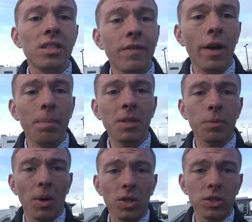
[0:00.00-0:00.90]
developing
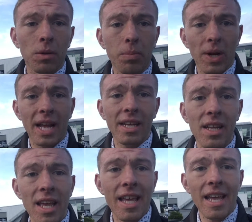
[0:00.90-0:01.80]
your personal
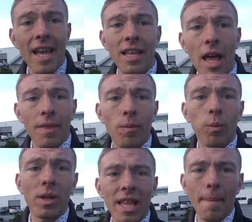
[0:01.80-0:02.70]
brand it
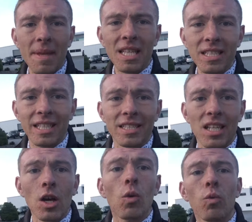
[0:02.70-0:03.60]
what that means
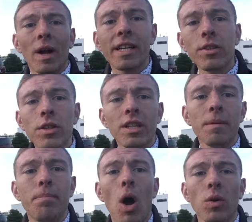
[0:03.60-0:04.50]
is
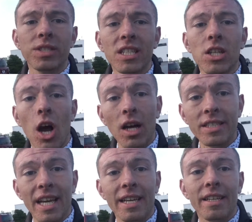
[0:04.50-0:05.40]
regularly posting
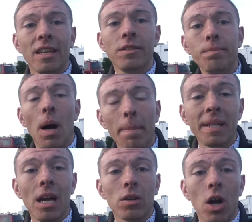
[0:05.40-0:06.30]
content
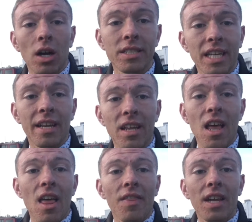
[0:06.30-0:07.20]
pumping out content
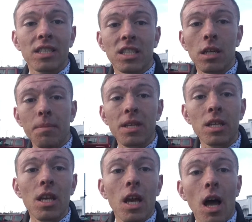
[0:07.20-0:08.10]
that is going to be